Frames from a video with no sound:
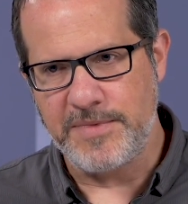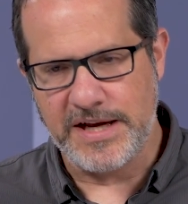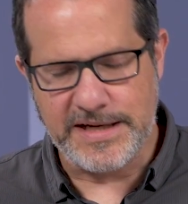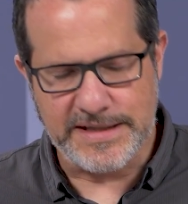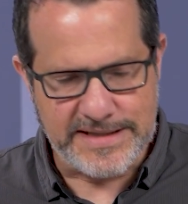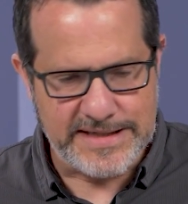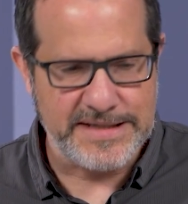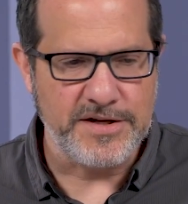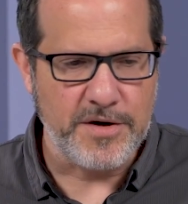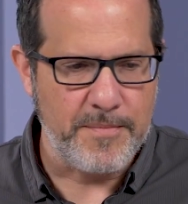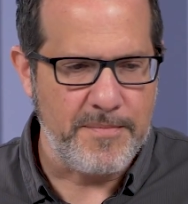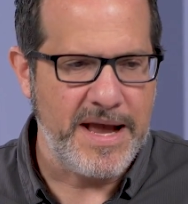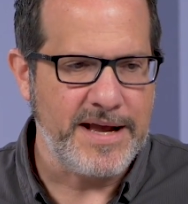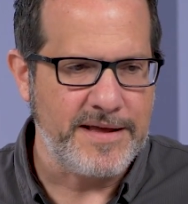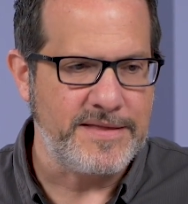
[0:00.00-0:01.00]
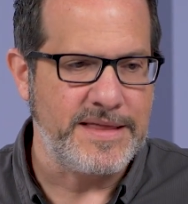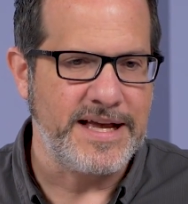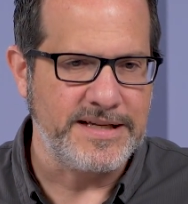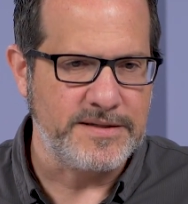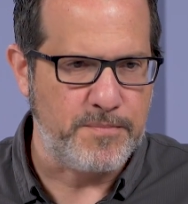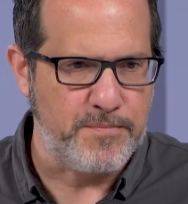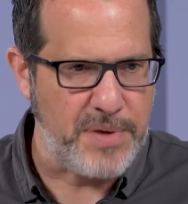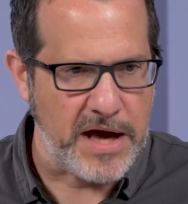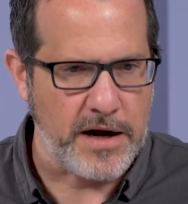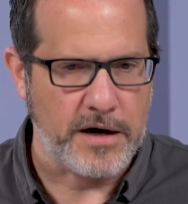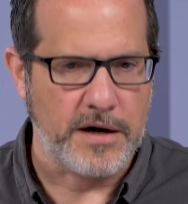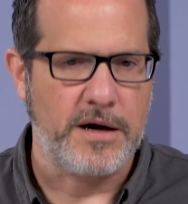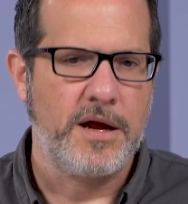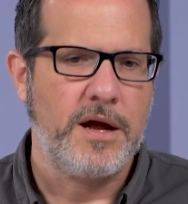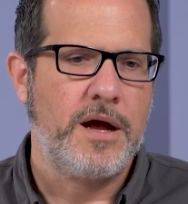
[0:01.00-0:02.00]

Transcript: that could still make things better.